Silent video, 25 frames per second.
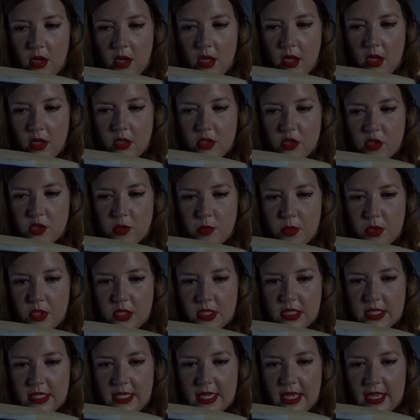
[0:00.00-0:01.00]
a large
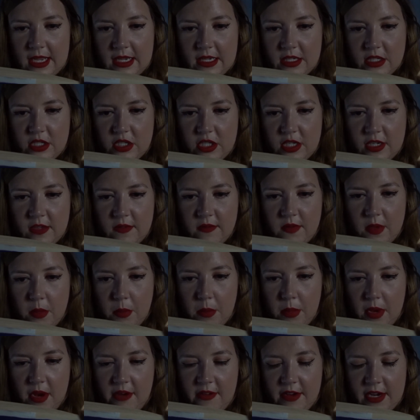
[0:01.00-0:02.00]
spotted handkerchief
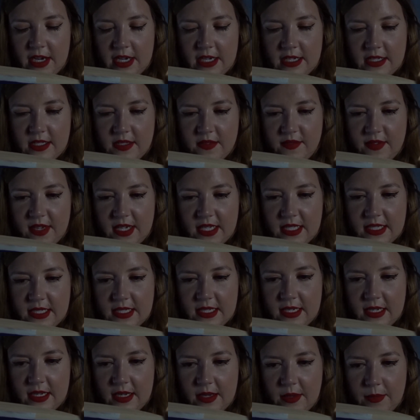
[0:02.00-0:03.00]
and burying his face
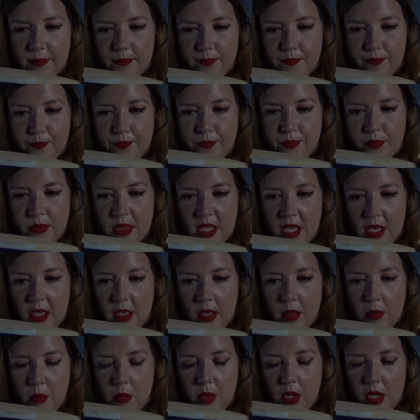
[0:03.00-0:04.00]
in it.
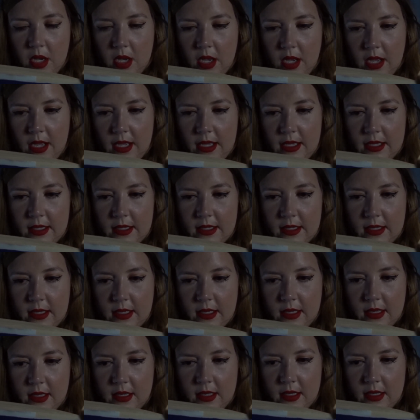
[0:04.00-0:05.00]
But I
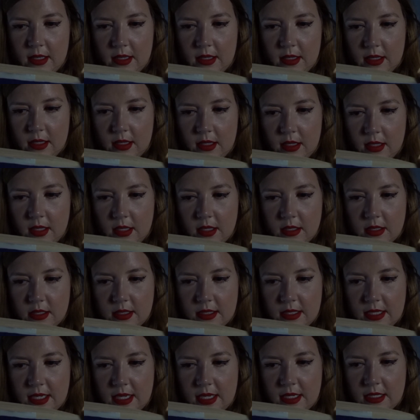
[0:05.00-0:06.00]
can't
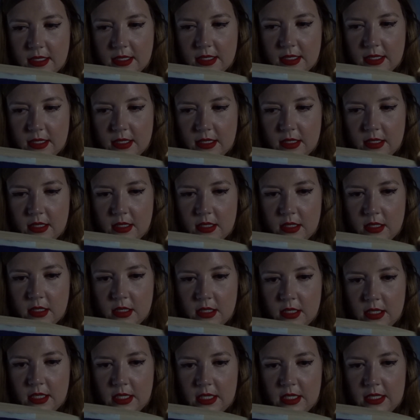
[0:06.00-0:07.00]
stand it.
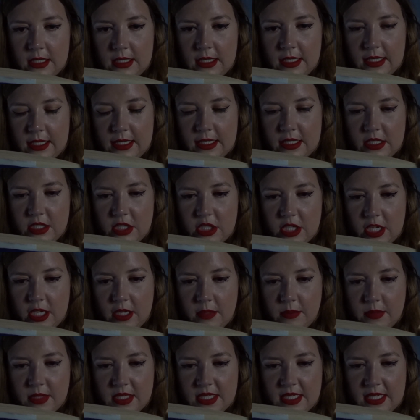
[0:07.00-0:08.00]
Lily and
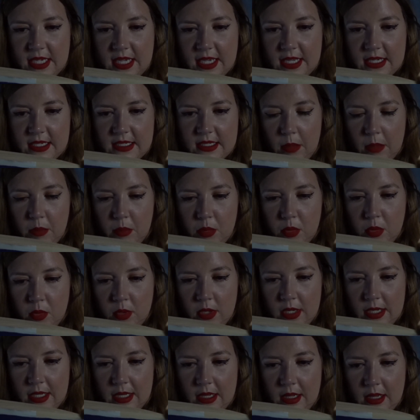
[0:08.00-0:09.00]
James dead, and poor
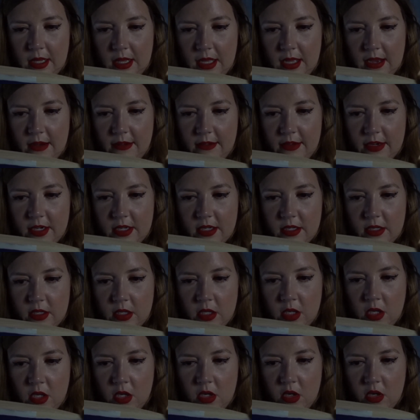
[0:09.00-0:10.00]
little Harry
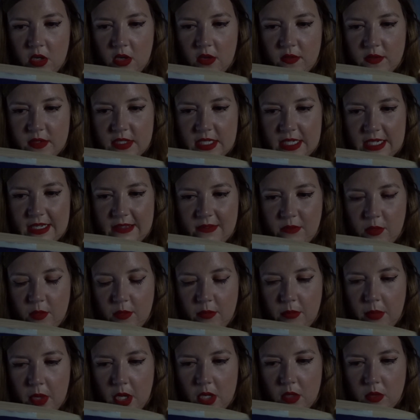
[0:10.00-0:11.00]
off to live
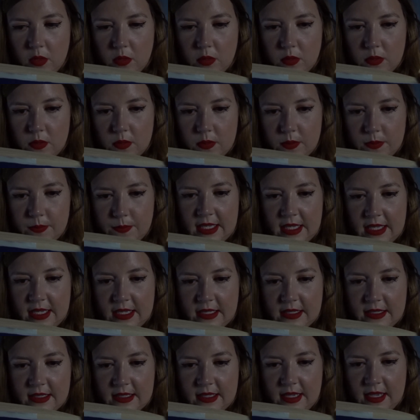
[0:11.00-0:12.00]
with muggles.
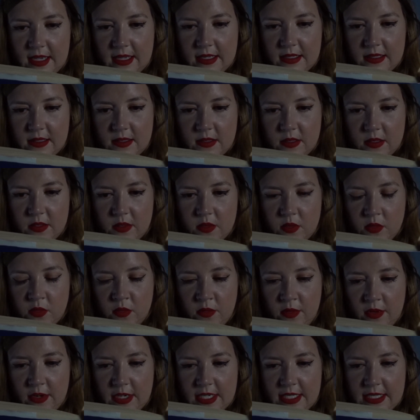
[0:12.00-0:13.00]
Yes, it's all
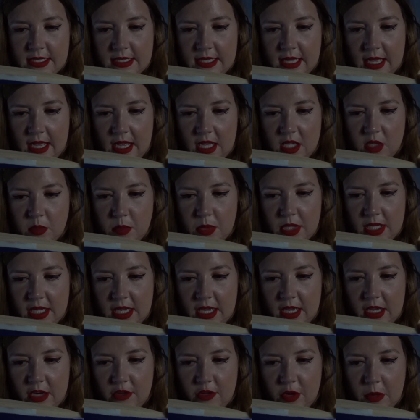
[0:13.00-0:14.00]
very sad, but
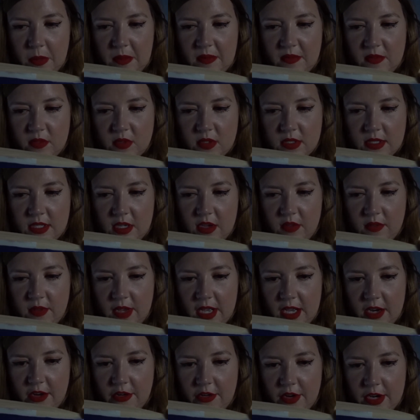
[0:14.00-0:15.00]
get a grip of yourself,
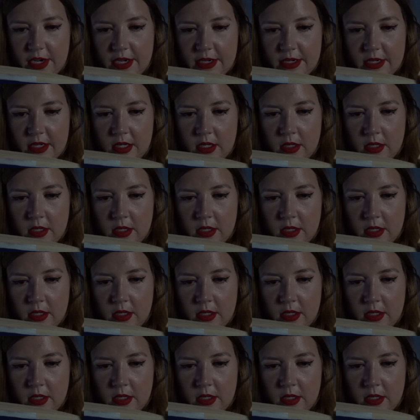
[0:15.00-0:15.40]
Hagrid,